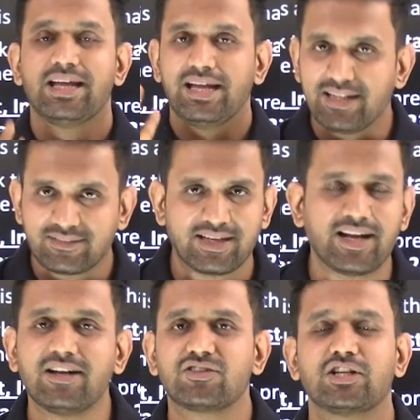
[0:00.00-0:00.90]
In the
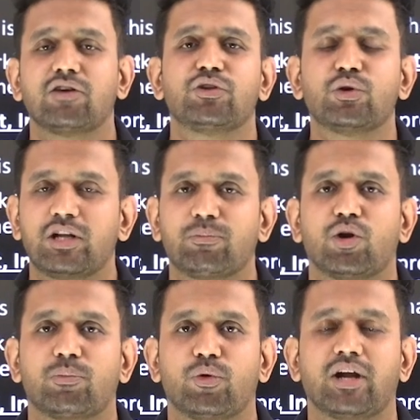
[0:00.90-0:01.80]
second stage of nuclear
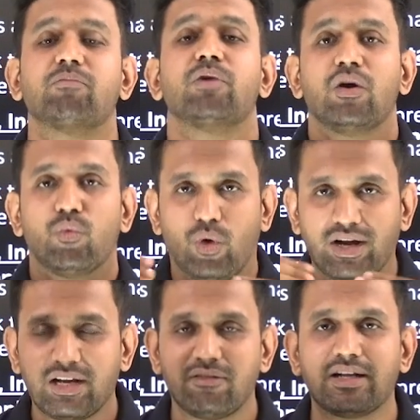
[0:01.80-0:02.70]
power program,
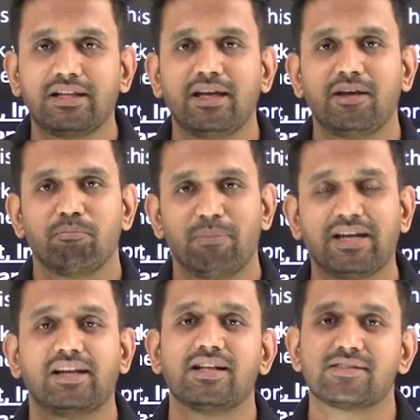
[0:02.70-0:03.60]
whatever the
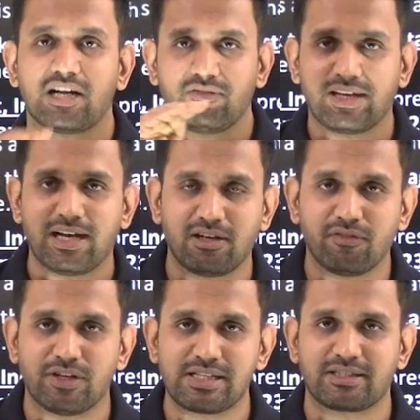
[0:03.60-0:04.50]
materials that we get in
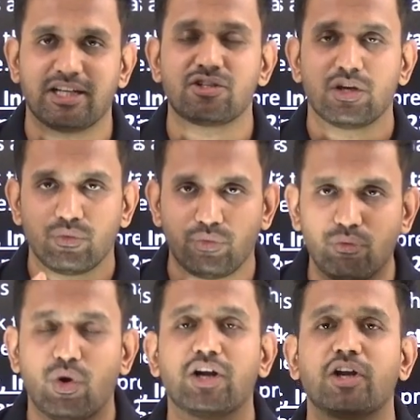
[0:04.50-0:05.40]
first stage, we
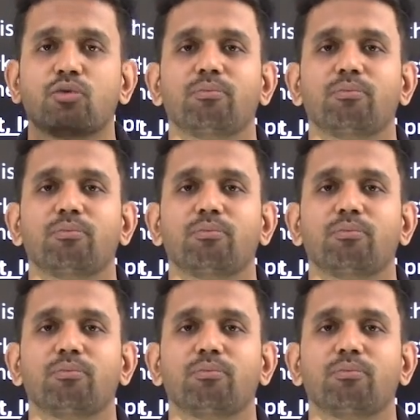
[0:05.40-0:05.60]
wanted to